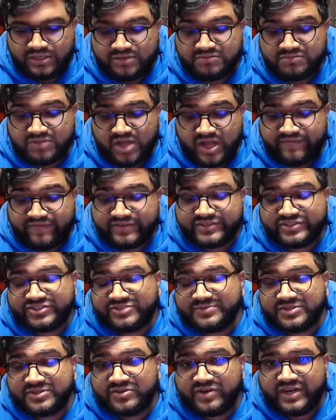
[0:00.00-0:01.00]
offense has
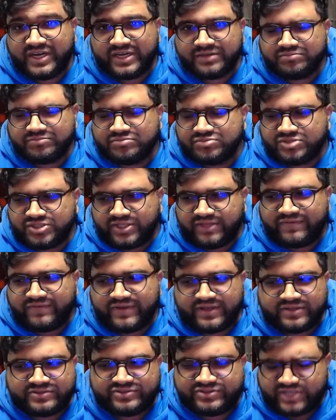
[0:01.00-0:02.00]
been great.
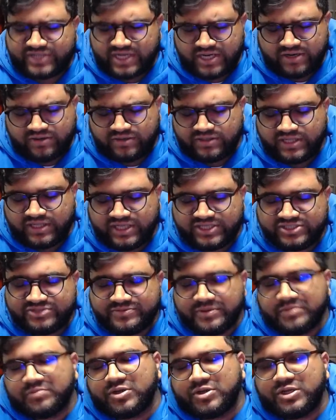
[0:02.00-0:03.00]
Defense. Aaron Glenn's
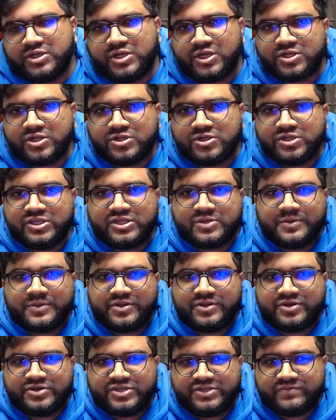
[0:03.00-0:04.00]
been putting on a clinic with
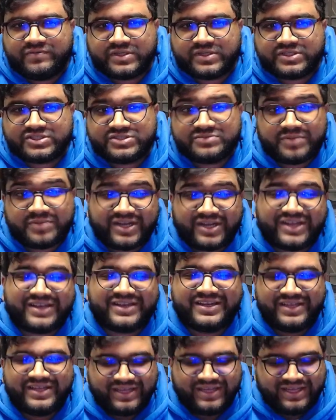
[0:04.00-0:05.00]
our defense. But
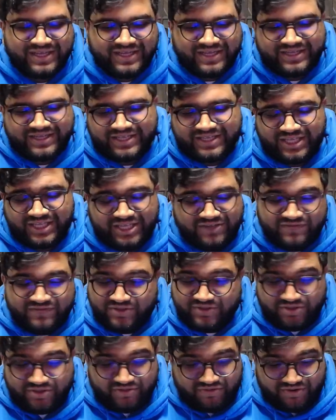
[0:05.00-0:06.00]
even
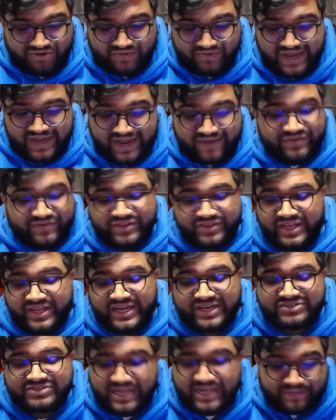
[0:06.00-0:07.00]
through everything that
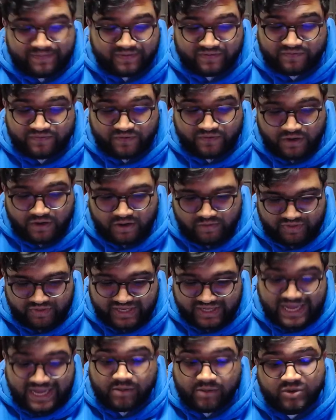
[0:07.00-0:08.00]
has happened from the
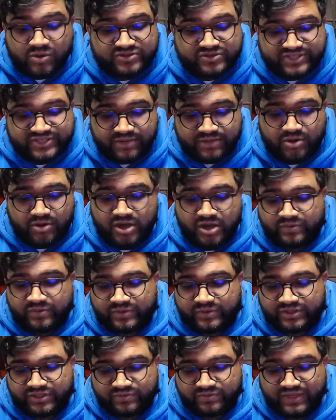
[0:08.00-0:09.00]
Cowboys game
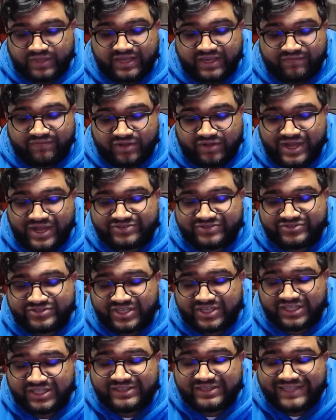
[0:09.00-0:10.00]
onward, we have lost a
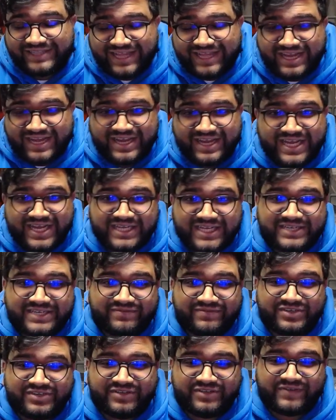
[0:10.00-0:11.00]
lot of
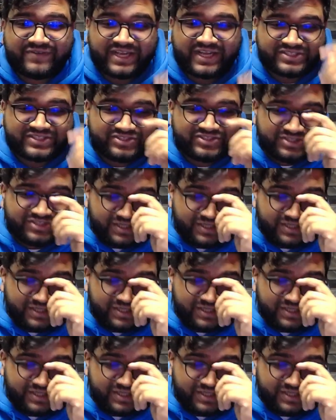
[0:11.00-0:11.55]
defense.